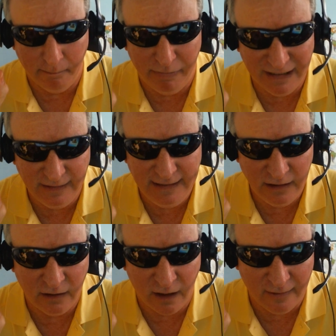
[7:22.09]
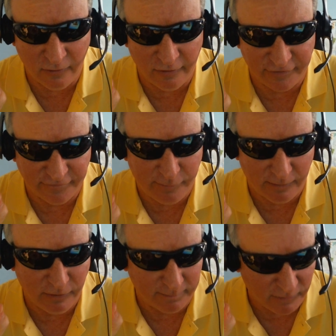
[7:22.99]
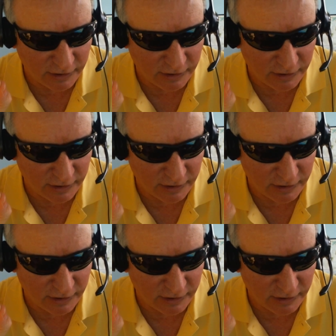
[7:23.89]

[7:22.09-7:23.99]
billion of public